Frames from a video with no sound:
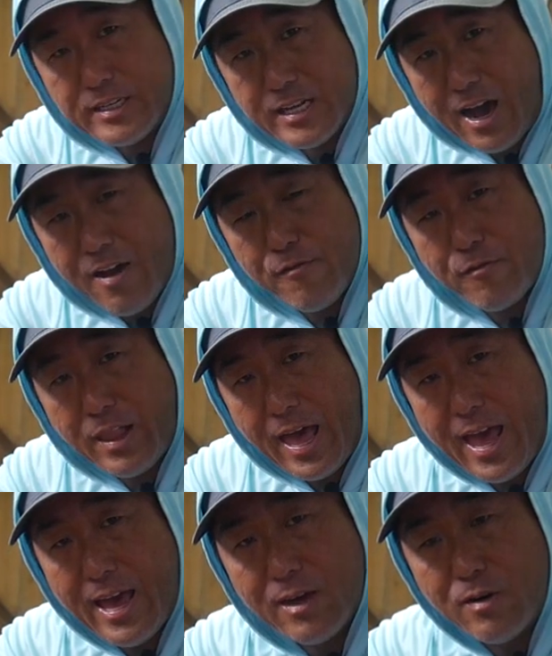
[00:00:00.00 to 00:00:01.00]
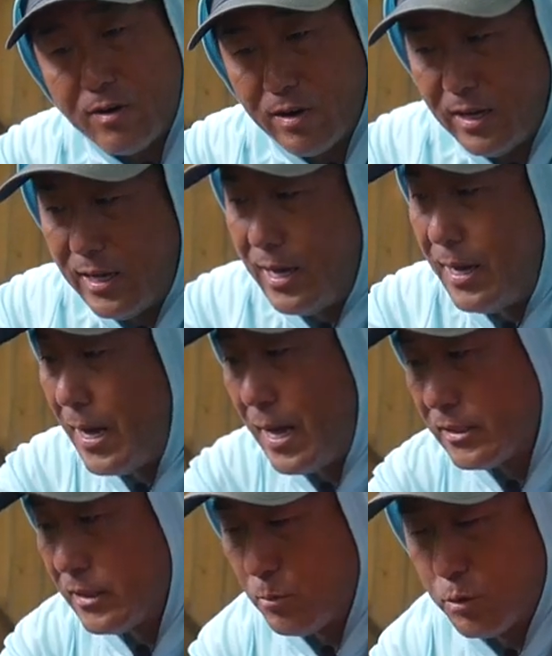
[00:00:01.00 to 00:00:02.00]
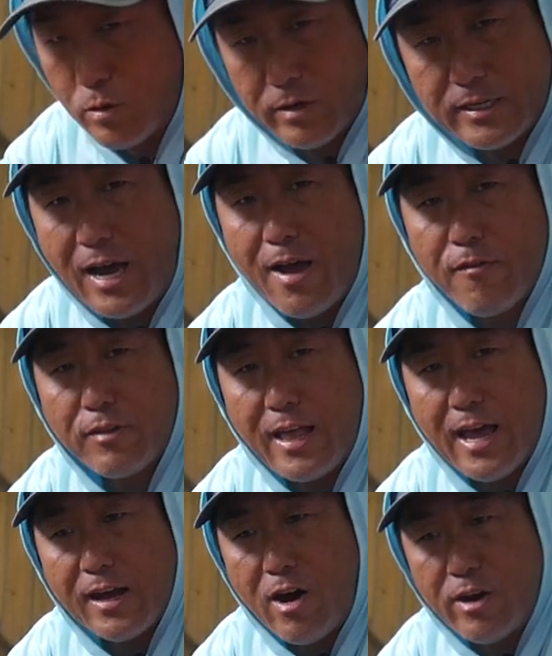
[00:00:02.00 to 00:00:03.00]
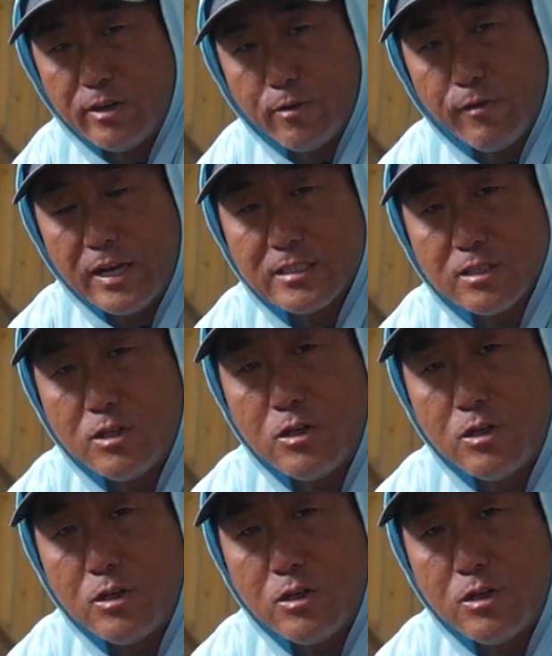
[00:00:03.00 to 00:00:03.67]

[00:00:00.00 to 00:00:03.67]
a dive flag or some sort of dive flag on your vessel,